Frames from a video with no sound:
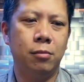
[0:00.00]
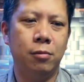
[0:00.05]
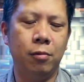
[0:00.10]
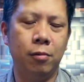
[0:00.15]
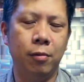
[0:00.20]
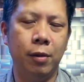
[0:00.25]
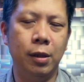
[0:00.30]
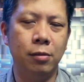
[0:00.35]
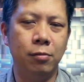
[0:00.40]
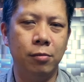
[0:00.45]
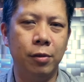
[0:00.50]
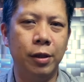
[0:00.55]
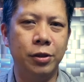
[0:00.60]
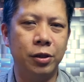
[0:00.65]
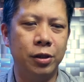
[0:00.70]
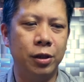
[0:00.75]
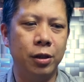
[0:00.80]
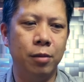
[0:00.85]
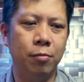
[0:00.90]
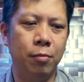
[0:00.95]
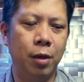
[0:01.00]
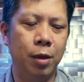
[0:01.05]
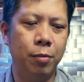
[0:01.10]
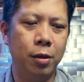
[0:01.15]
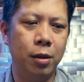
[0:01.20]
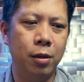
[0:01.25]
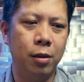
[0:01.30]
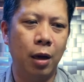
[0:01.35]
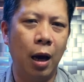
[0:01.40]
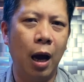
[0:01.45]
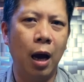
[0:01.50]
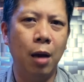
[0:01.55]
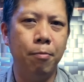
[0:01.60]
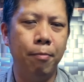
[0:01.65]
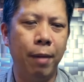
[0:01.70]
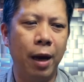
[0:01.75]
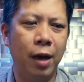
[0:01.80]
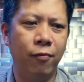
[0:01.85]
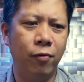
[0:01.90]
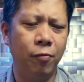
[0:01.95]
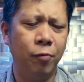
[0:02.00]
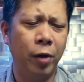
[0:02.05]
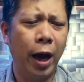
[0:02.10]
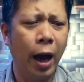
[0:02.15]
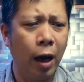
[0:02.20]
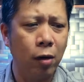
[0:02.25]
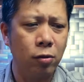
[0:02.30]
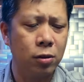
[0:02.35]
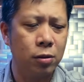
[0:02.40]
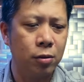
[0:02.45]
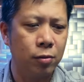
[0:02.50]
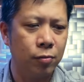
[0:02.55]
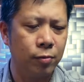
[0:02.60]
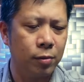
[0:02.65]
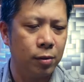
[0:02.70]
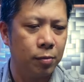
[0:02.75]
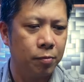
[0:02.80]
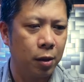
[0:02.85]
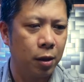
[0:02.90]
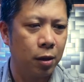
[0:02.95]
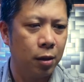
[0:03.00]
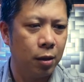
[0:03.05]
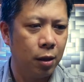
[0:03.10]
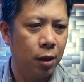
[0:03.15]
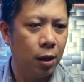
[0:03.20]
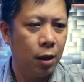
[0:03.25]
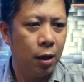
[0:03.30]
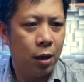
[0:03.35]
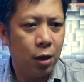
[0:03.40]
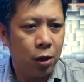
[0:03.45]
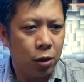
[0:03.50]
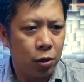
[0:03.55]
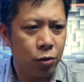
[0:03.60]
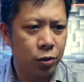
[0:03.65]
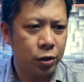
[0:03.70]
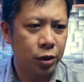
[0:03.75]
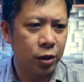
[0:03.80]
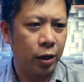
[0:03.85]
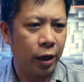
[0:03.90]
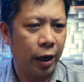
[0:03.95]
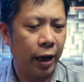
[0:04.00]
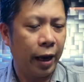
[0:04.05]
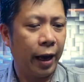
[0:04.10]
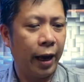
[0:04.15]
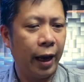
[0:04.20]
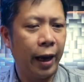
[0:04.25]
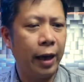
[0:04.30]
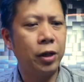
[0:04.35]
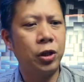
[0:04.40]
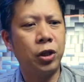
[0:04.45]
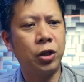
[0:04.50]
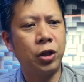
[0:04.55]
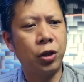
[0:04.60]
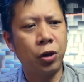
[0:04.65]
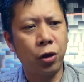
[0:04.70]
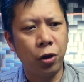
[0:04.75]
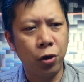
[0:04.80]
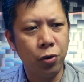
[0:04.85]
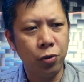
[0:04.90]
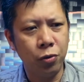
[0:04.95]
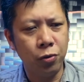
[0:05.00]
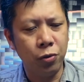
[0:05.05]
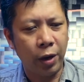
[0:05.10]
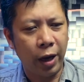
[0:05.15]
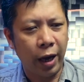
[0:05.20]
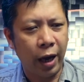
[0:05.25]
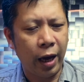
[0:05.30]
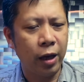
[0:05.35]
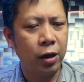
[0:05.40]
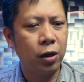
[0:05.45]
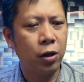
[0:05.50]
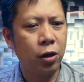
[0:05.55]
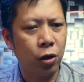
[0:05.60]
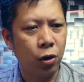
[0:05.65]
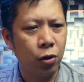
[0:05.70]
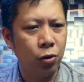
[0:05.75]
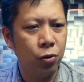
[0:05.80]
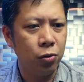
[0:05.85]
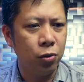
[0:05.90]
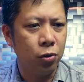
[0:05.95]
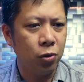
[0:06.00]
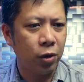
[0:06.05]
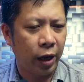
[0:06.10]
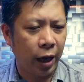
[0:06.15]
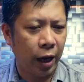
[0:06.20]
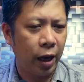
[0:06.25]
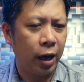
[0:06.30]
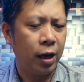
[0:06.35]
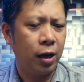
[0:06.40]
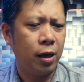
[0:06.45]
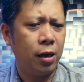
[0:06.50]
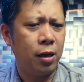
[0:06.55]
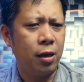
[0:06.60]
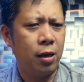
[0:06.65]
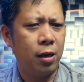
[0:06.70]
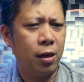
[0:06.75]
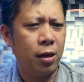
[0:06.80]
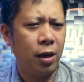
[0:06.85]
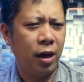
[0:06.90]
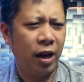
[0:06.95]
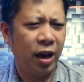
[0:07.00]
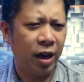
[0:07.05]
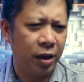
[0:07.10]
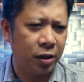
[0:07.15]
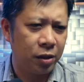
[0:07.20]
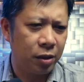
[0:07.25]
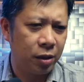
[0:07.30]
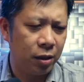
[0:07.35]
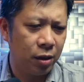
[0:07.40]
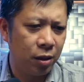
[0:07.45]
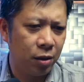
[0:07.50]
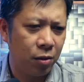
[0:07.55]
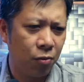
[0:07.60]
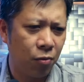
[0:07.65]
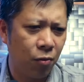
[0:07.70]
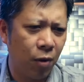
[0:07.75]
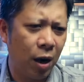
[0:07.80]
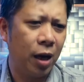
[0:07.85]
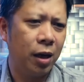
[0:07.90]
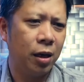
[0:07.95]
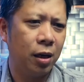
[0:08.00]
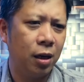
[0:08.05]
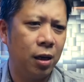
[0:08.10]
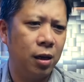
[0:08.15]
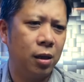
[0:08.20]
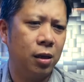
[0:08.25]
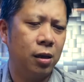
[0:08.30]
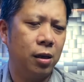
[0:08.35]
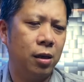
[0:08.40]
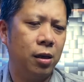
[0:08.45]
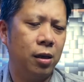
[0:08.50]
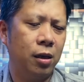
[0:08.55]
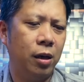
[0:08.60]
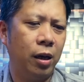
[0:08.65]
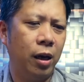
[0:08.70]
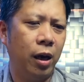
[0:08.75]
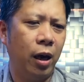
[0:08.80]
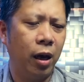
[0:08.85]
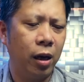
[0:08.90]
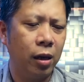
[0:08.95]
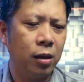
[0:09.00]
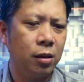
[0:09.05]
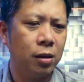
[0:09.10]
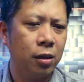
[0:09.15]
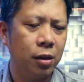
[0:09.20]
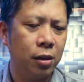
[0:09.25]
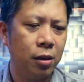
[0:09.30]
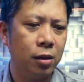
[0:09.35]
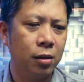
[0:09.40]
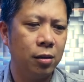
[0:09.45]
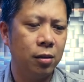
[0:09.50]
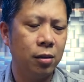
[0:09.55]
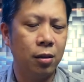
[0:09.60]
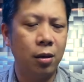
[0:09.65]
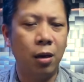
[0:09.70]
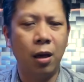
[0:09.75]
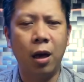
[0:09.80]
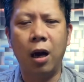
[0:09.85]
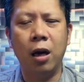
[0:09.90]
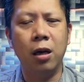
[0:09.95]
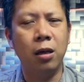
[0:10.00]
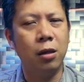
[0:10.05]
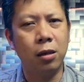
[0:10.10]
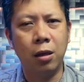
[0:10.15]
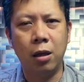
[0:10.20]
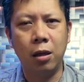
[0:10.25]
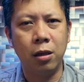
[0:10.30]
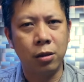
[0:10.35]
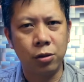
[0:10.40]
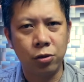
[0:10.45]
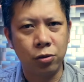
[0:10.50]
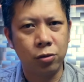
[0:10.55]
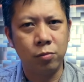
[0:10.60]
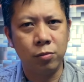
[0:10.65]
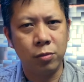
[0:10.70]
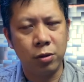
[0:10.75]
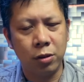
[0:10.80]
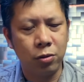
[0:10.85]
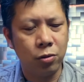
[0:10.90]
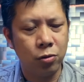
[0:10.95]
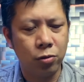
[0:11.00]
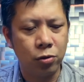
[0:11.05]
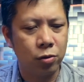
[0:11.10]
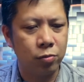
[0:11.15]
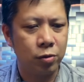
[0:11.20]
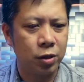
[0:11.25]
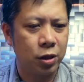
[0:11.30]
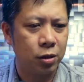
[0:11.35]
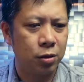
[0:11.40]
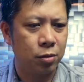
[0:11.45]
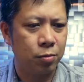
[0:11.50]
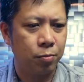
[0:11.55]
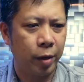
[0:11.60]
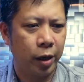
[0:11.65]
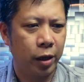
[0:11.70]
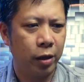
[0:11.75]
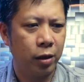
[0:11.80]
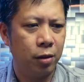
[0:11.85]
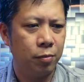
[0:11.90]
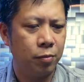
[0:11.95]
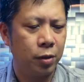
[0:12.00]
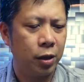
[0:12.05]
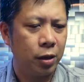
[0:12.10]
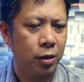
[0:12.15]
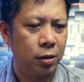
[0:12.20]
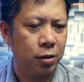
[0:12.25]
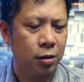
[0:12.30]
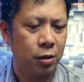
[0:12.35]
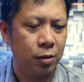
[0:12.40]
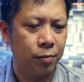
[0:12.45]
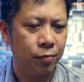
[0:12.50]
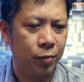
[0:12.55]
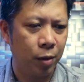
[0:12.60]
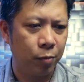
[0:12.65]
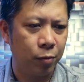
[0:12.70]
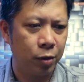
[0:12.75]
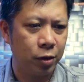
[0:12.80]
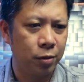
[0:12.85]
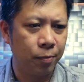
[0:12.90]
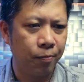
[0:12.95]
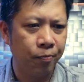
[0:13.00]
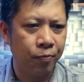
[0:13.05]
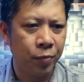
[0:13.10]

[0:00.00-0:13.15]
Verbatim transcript: Well, let's see. Maybe I'm banned from the house. User H Q eight Q K eight Y R eight D. I, I assume YouTube's just making up these uh, numbers.